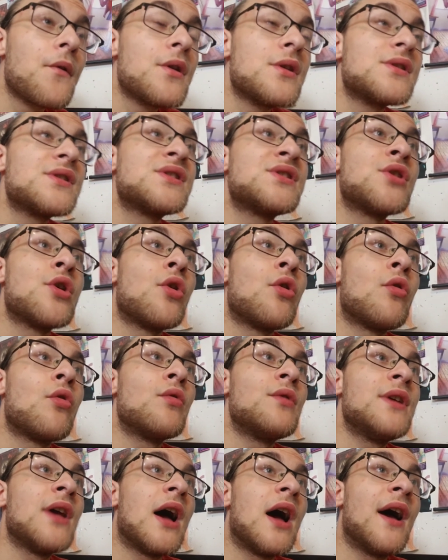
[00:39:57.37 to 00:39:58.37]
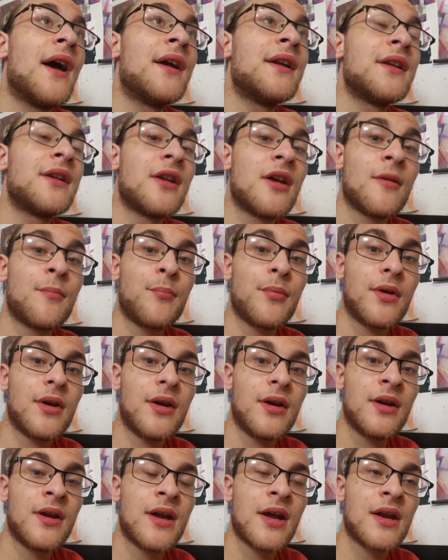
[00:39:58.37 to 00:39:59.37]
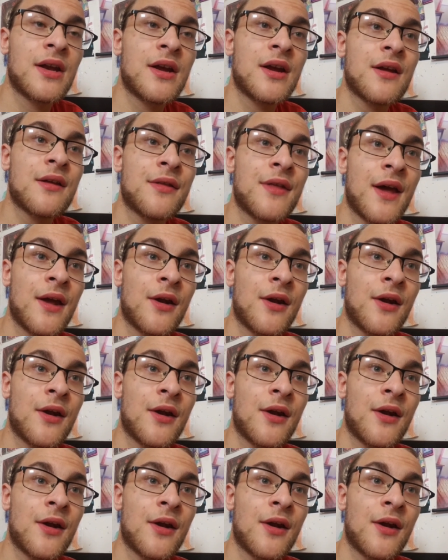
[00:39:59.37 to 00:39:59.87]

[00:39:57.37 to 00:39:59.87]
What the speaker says: So yeah, I ended up getting that